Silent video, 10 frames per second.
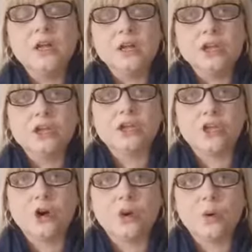
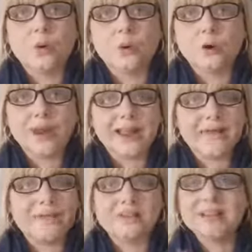So
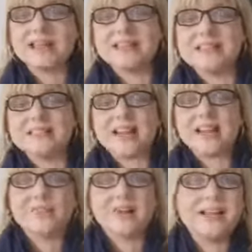everything is
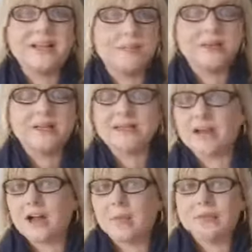definitely building
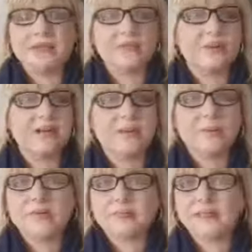up and definitely
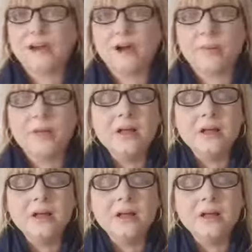building up.